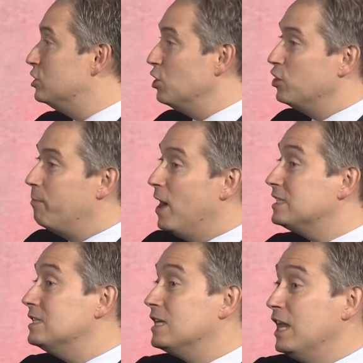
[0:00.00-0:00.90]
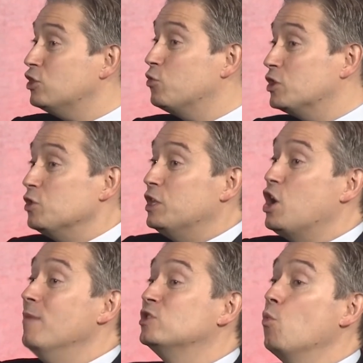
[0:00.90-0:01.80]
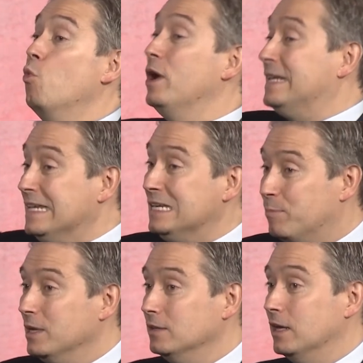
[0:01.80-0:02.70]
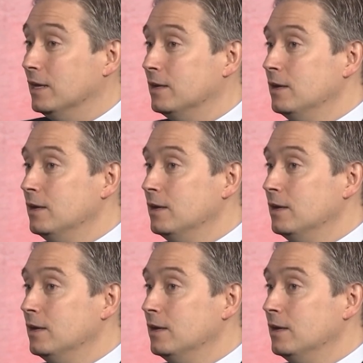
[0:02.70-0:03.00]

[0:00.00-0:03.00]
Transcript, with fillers: So the bus is electric, so it comes within the building.